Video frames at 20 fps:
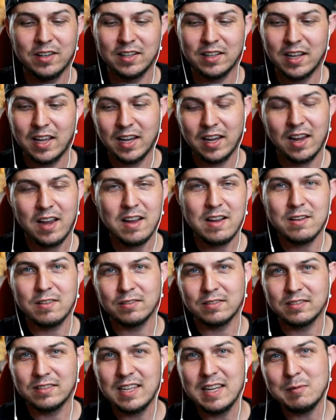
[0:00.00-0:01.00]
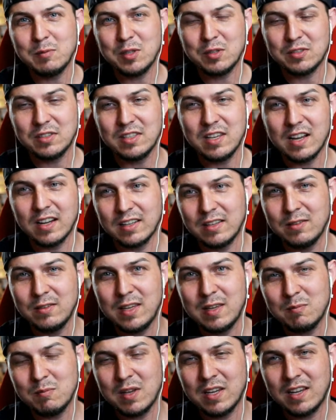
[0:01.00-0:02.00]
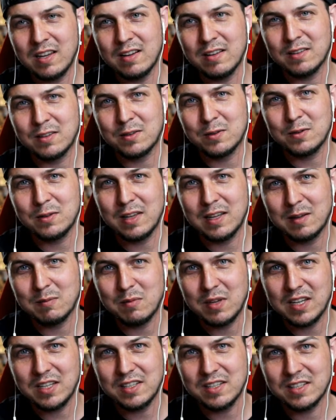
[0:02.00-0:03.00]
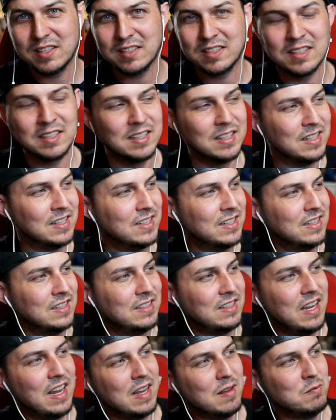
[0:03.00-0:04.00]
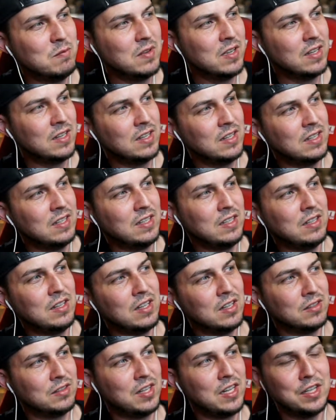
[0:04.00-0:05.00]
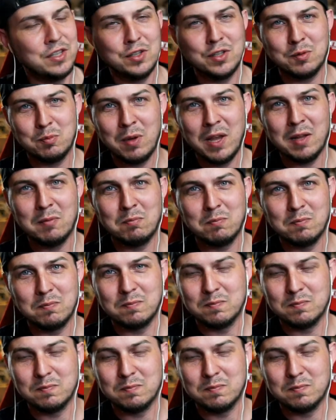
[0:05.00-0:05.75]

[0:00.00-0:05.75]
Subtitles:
and like, oh Tim, you suck, you keep making all the cool animations. Tim, you little teacher's pet.